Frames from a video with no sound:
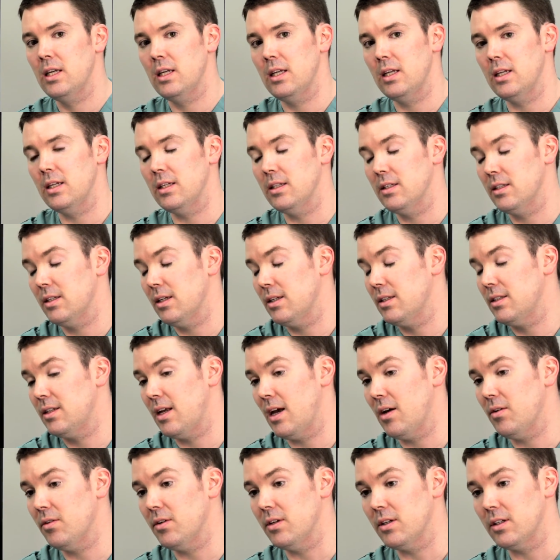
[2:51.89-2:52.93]
is
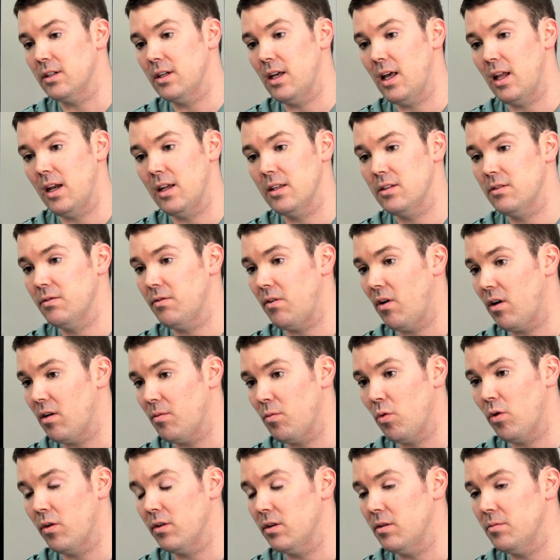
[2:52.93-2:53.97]
astounding, and it's far
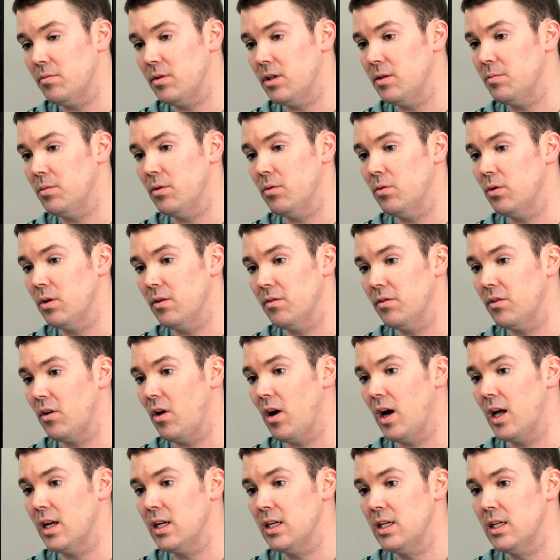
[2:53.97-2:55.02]
more than people would have thought.